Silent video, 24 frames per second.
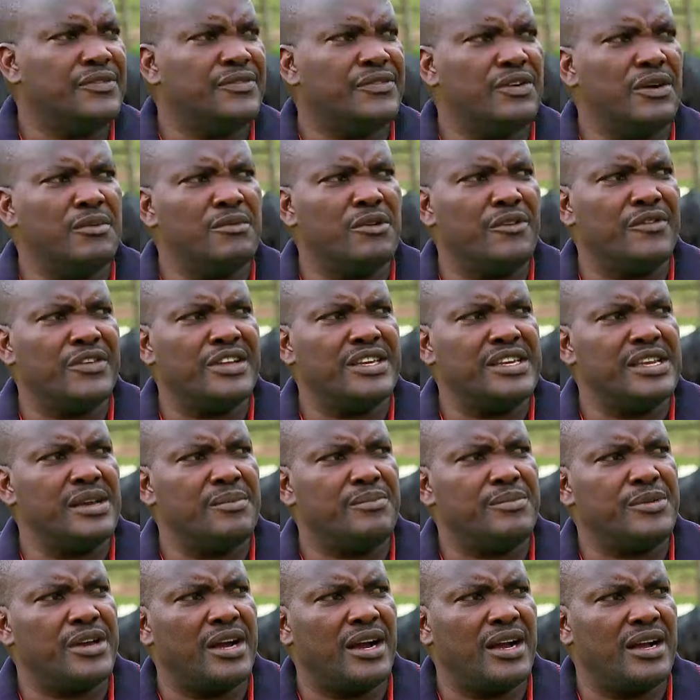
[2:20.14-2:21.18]
form of a
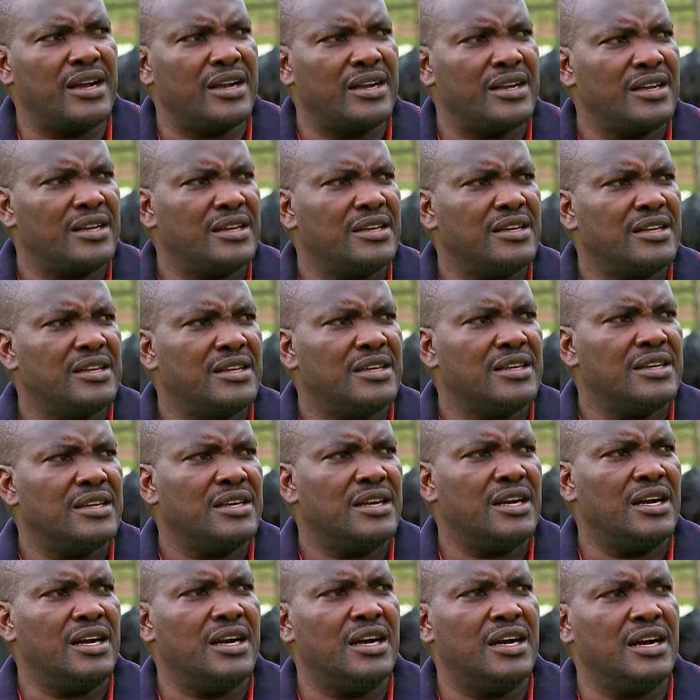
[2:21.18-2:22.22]
Napier,
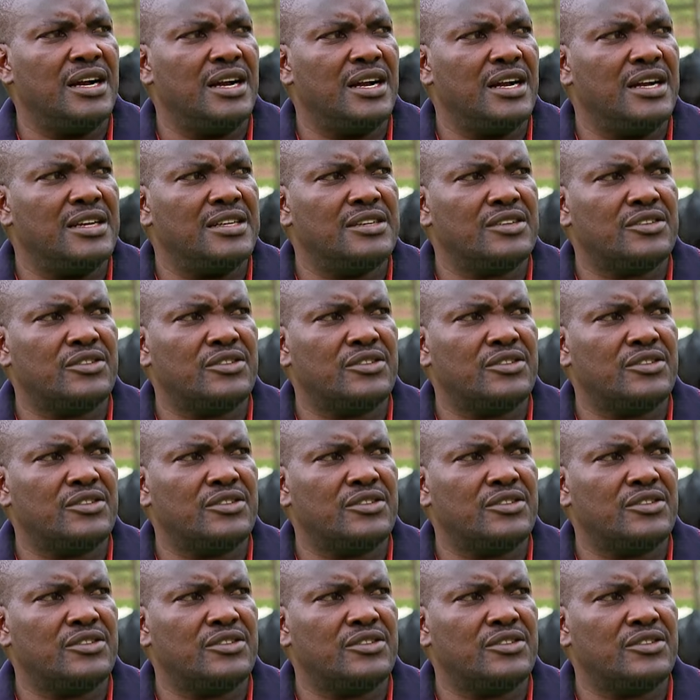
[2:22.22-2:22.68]
uh, uh,